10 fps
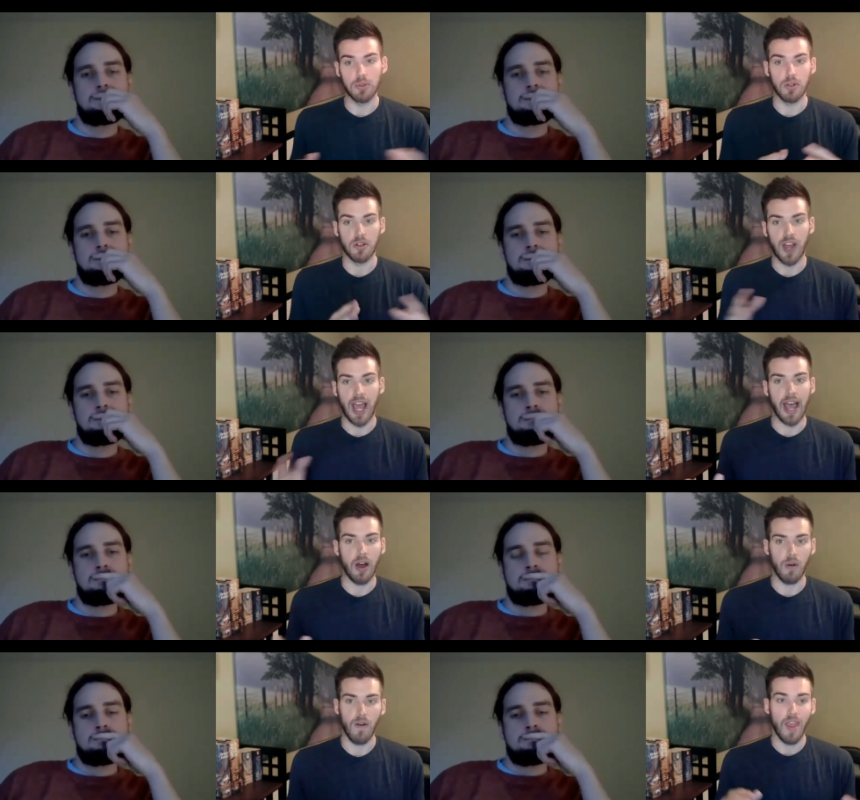Speaker 1: sort of
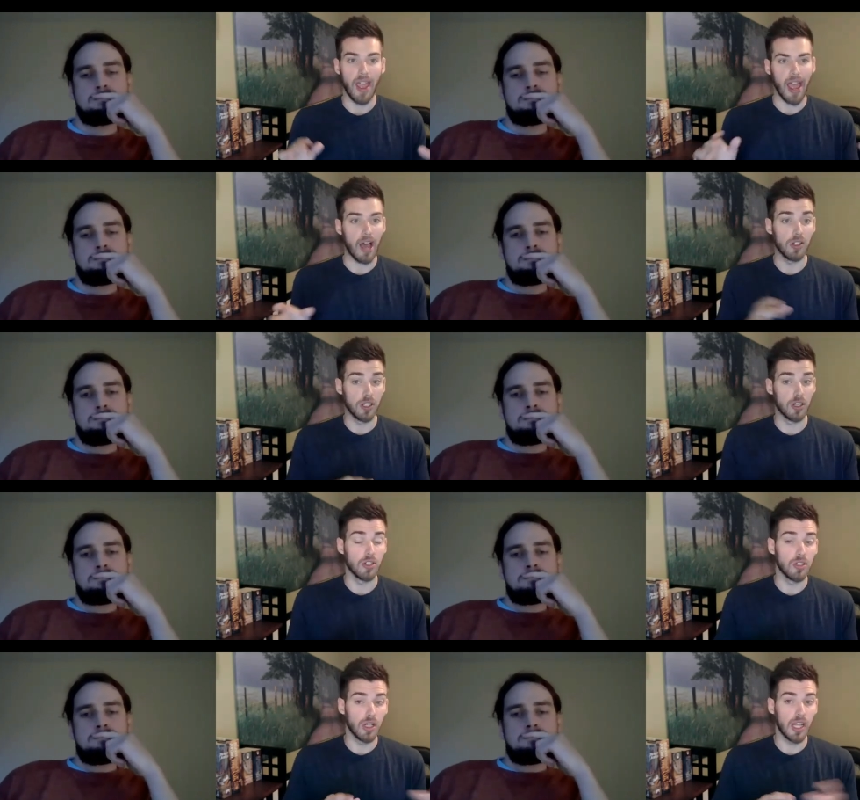how how you're
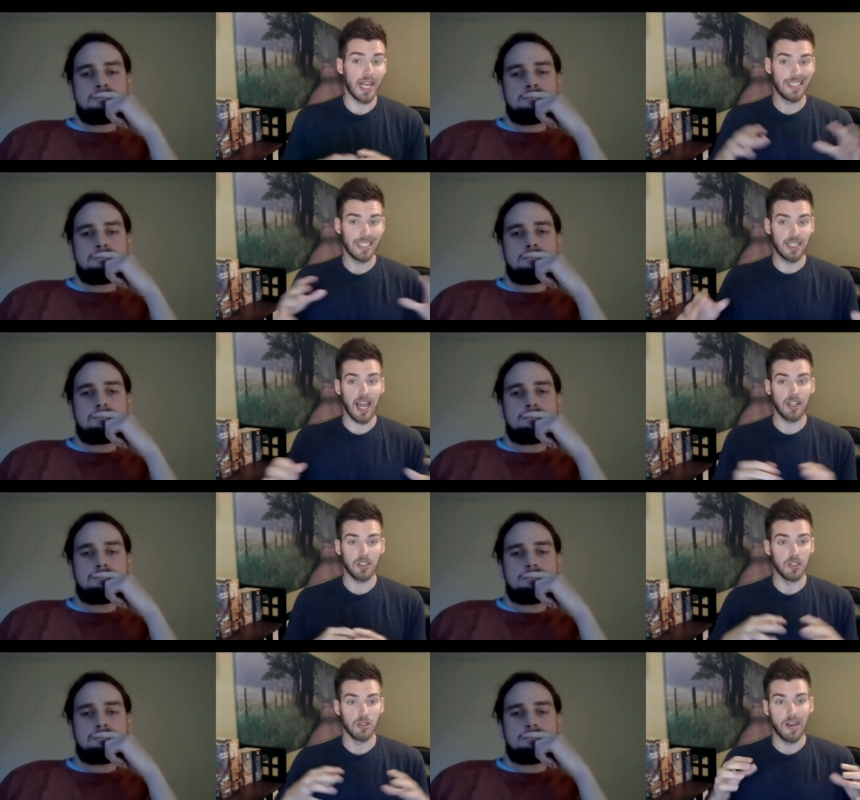utilizing that
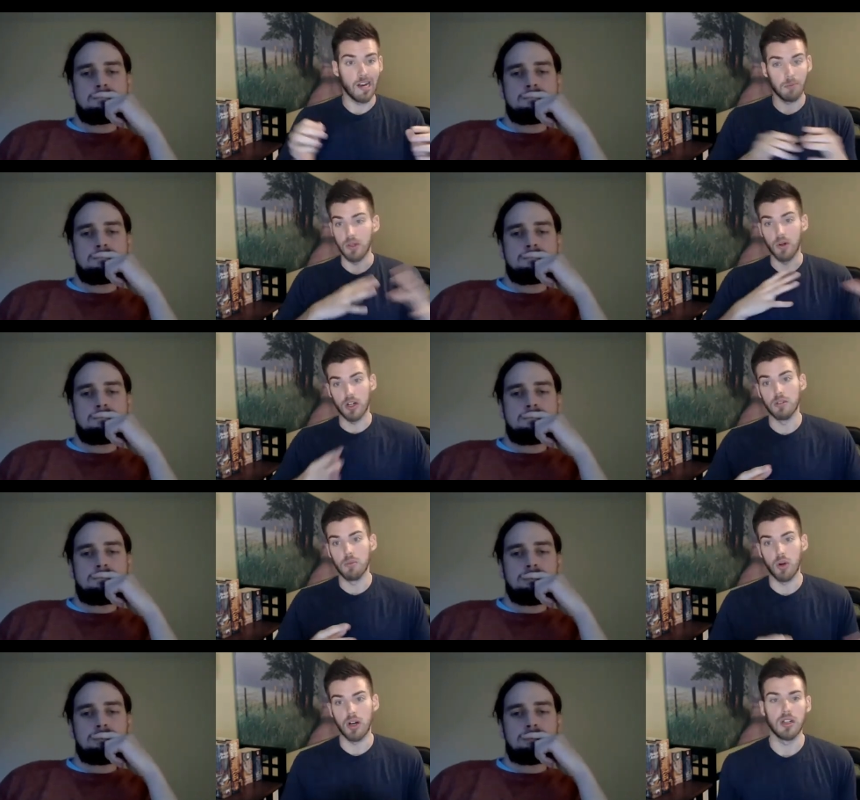to help you earn
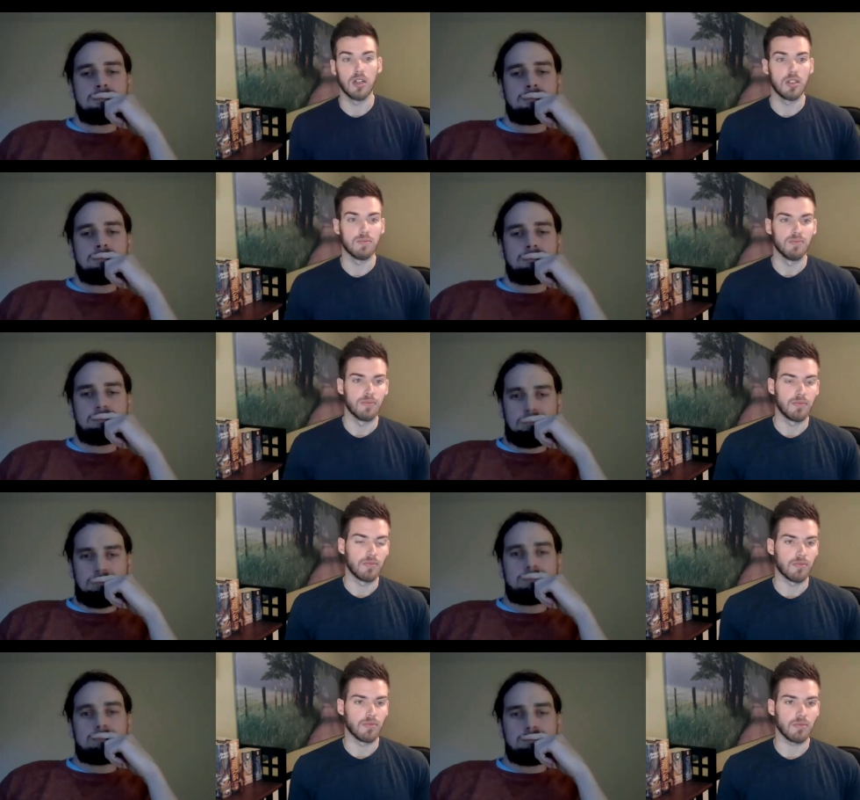more
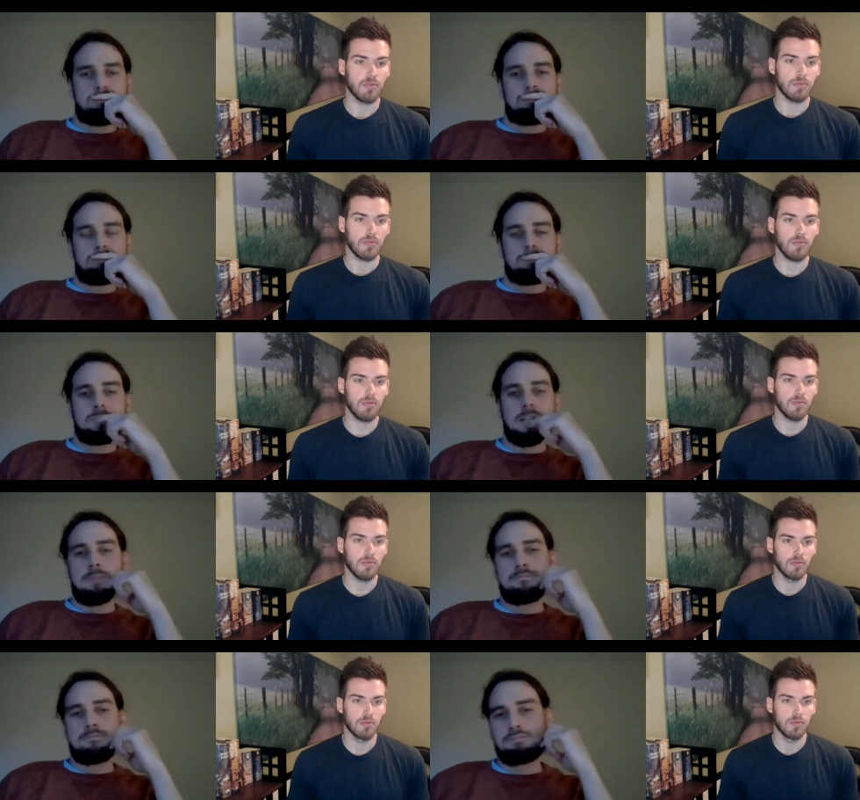
Speaker 2: yeah
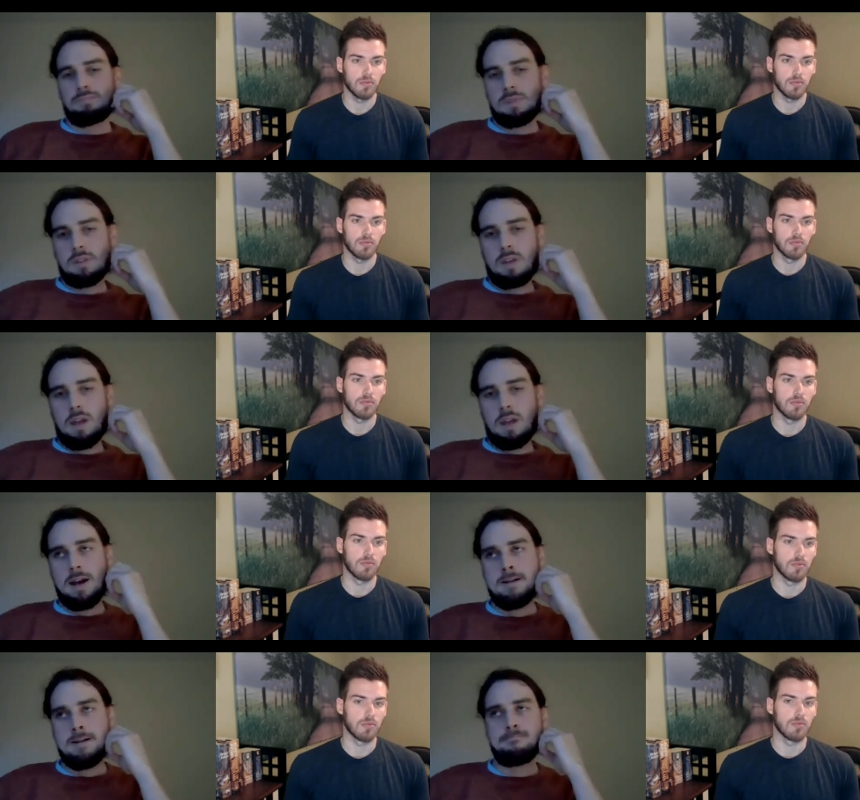
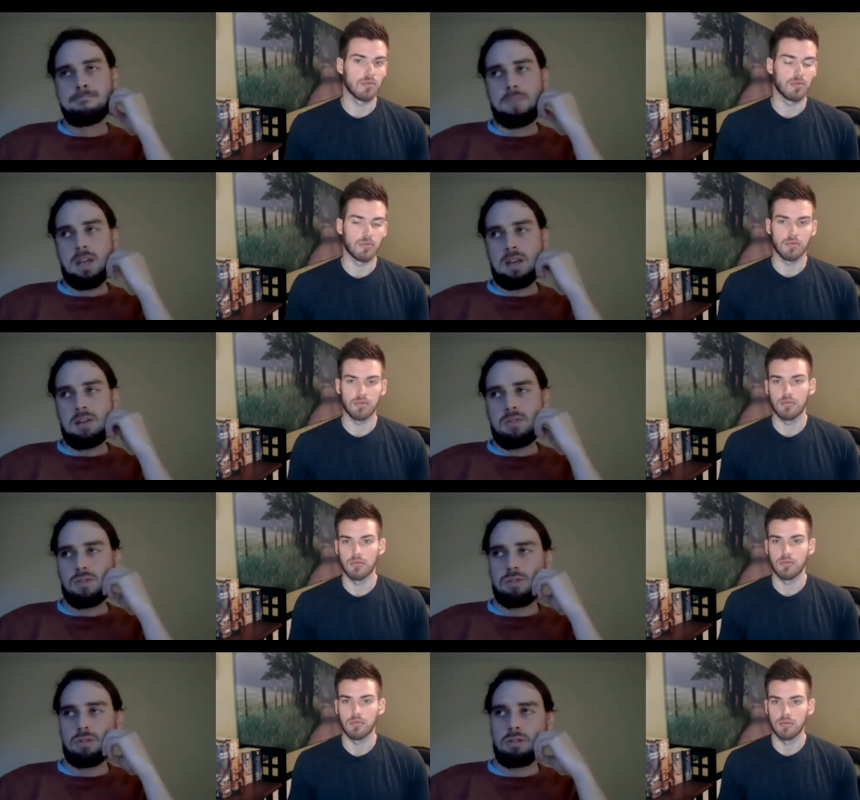um,
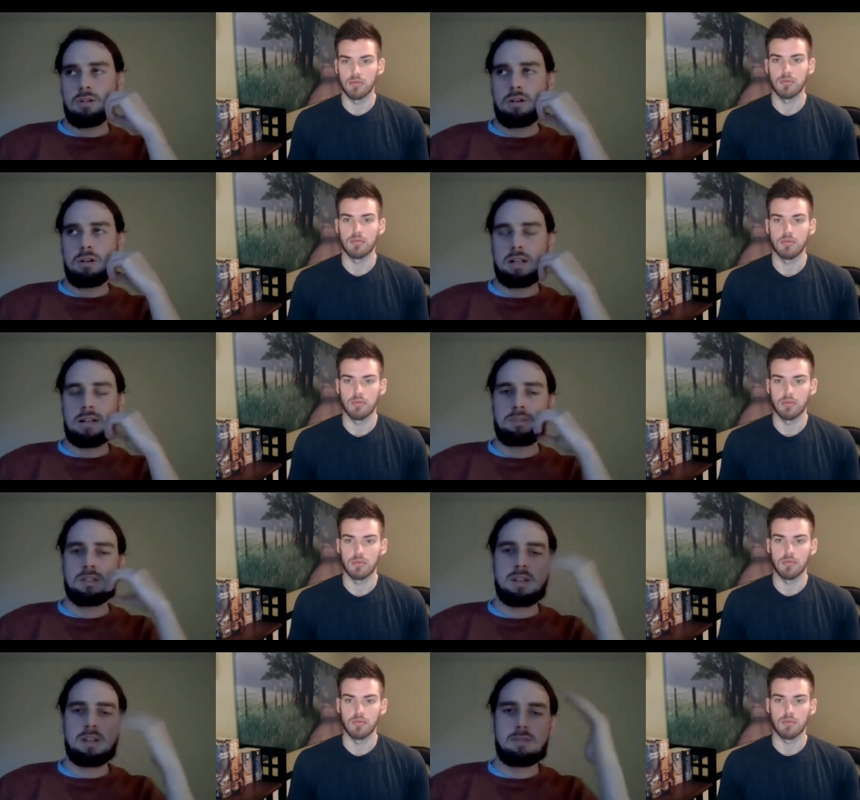so like
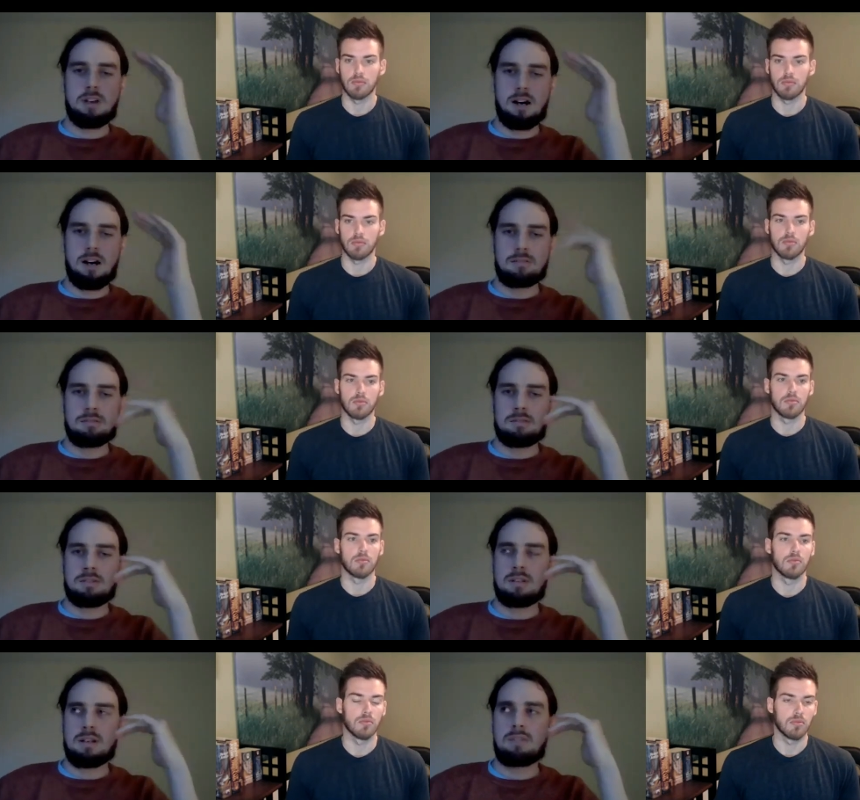obviously i've got
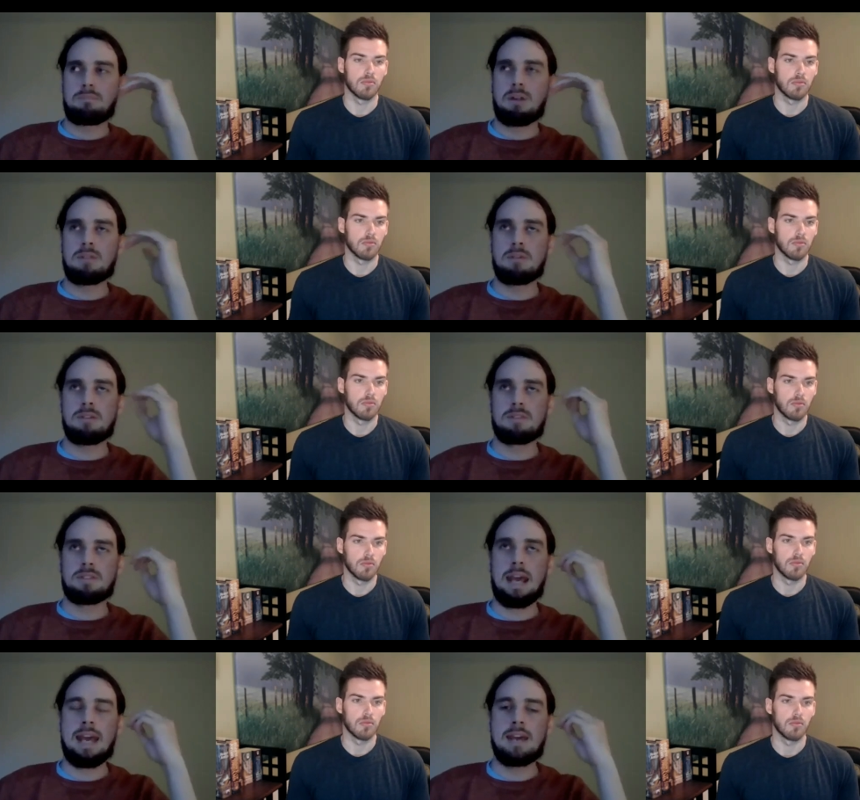i probably have a
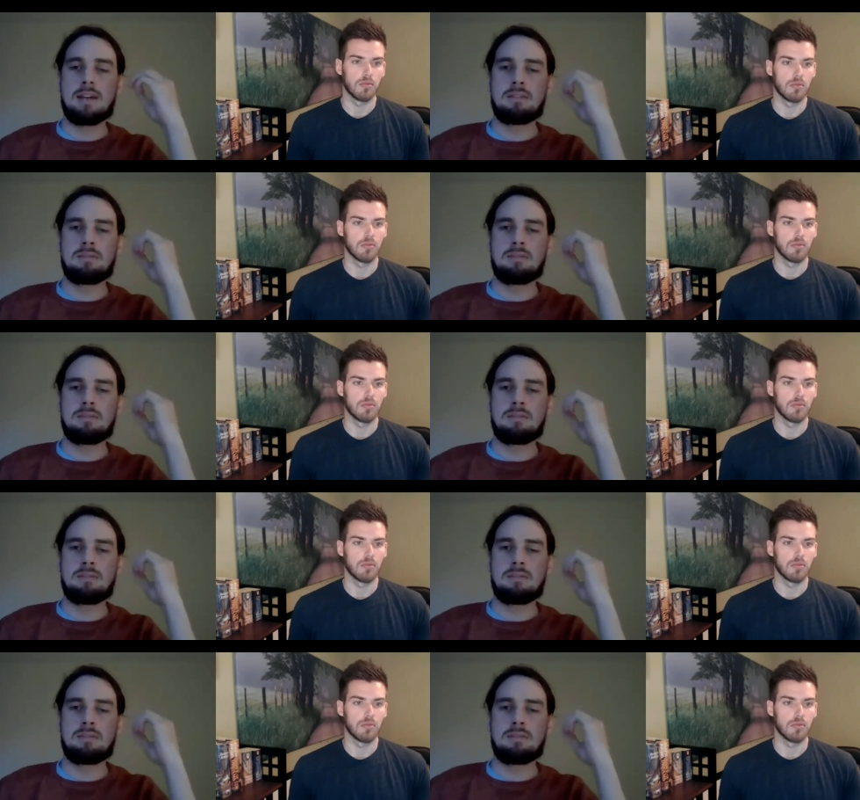10